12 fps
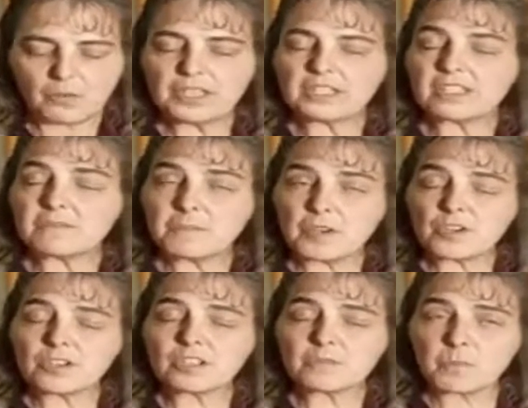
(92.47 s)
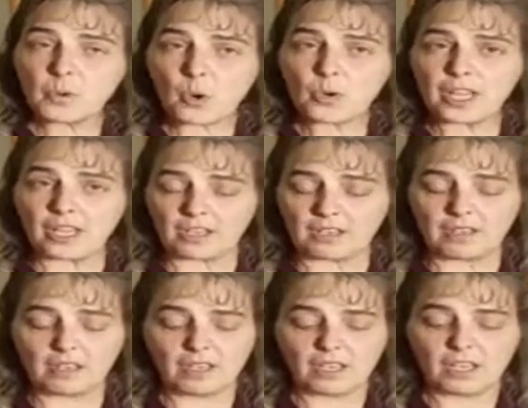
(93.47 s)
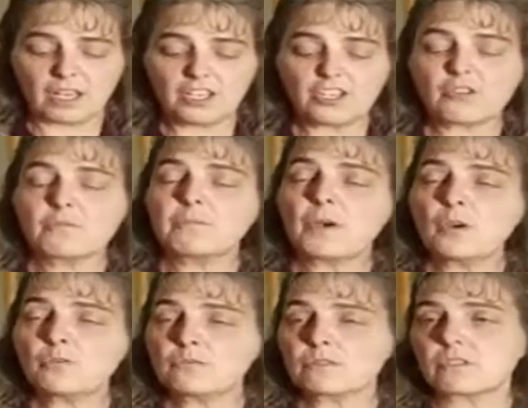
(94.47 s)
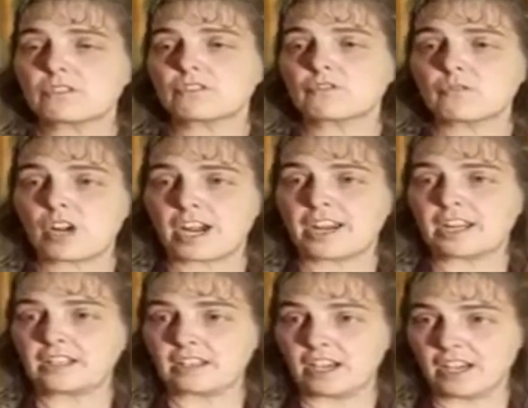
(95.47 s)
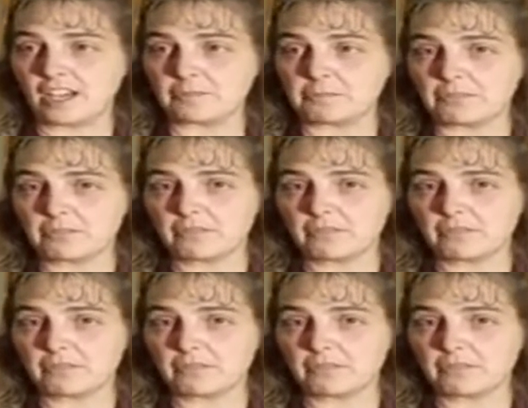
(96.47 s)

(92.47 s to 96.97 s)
when the spirit is broken, your bones are drying up.